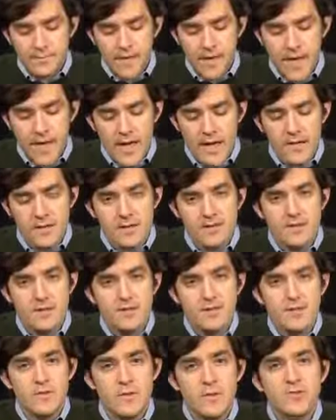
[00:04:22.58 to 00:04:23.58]
And
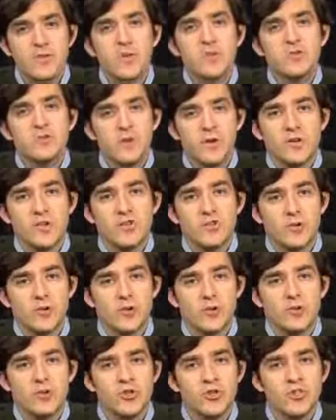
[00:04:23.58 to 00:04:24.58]
there's also a
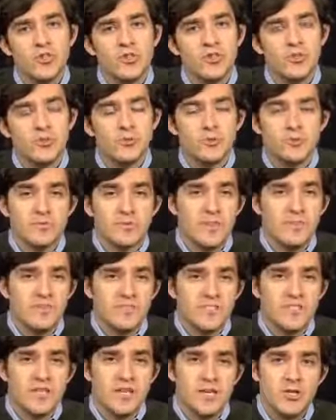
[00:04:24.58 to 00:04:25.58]
concern, just in terms of
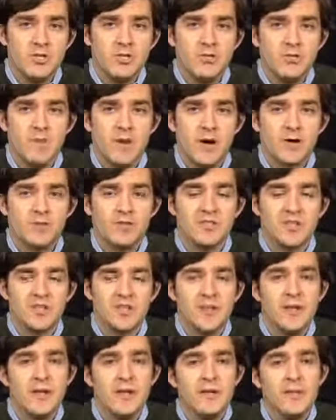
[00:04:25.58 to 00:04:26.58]
representational democracy,